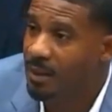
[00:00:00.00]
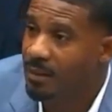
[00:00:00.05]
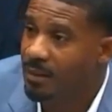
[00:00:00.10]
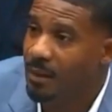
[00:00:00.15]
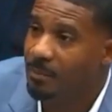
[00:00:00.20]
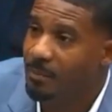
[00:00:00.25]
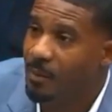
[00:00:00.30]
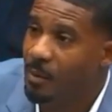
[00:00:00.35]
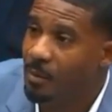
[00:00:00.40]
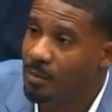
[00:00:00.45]

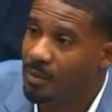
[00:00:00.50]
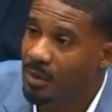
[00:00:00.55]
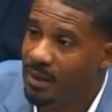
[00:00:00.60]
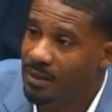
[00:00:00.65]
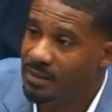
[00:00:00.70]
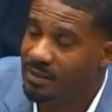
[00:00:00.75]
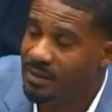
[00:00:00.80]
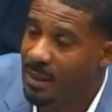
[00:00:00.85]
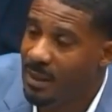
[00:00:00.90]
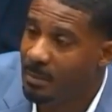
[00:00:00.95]
At that moment,
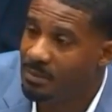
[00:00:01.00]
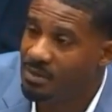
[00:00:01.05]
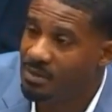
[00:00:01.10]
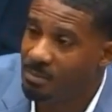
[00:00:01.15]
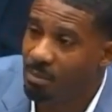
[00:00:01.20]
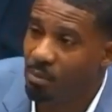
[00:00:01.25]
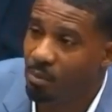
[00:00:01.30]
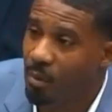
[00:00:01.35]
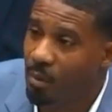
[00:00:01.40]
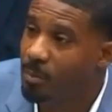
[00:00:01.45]
they established
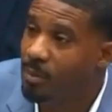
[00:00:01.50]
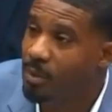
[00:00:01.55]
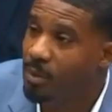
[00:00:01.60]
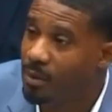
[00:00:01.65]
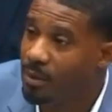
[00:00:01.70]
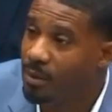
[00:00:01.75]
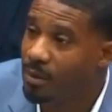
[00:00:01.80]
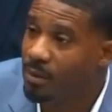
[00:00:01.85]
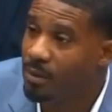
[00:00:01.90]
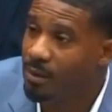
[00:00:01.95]
a
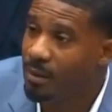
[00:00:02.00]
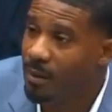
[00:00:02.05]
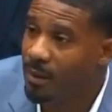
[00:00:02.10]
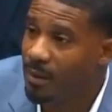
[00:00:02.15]
perimeter.